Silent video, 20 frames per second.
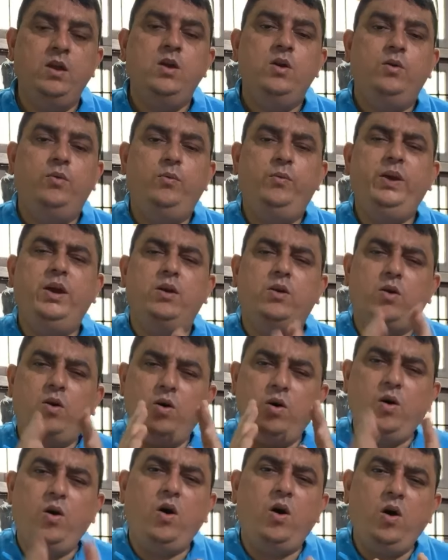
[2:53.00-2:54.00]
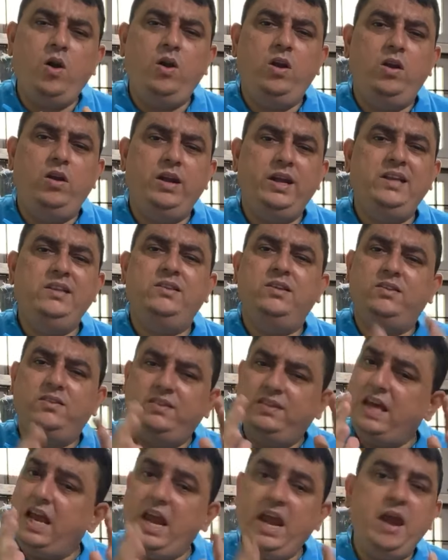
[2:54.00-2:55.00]
We are all in the
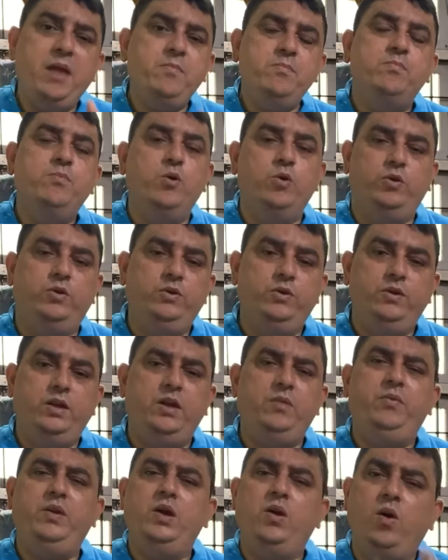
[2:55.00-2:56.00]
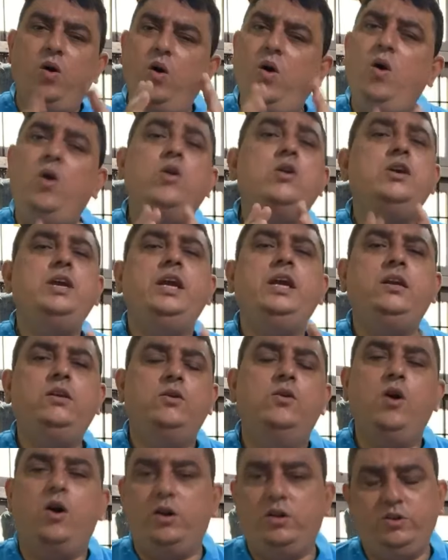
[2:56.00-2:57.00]
same boat and we all need
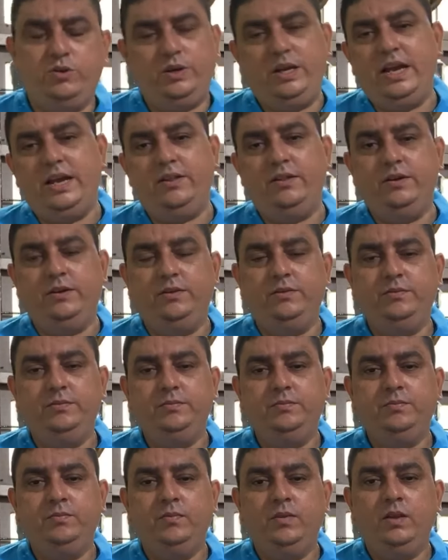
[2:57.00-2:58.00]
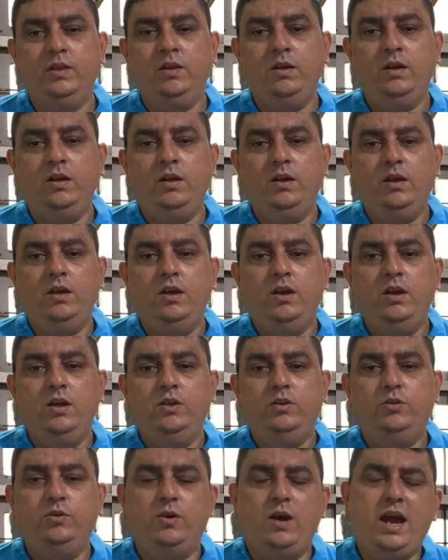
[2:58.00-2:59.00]
God together.
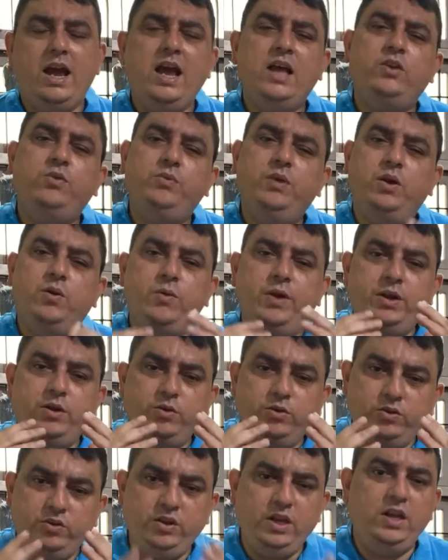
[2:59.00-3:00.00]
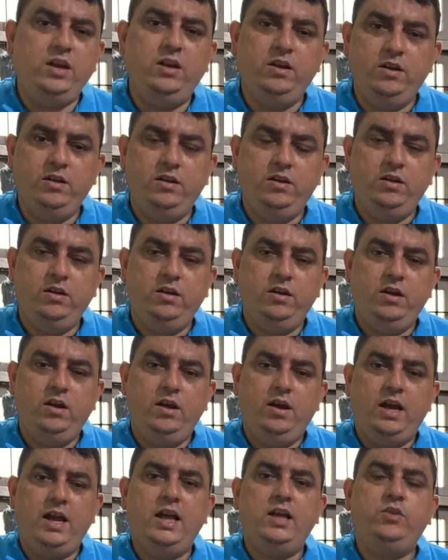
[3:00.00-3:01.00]
So as we are going to sing,
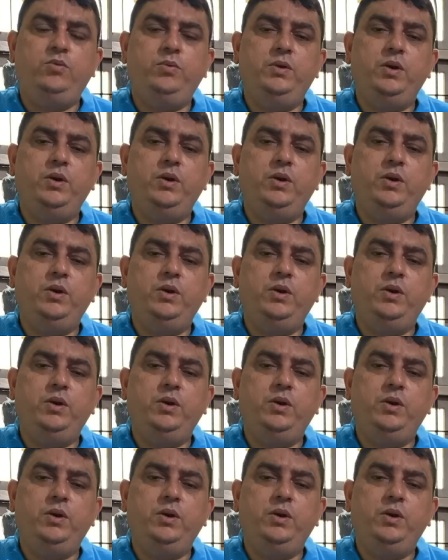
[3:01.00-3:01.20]
as we are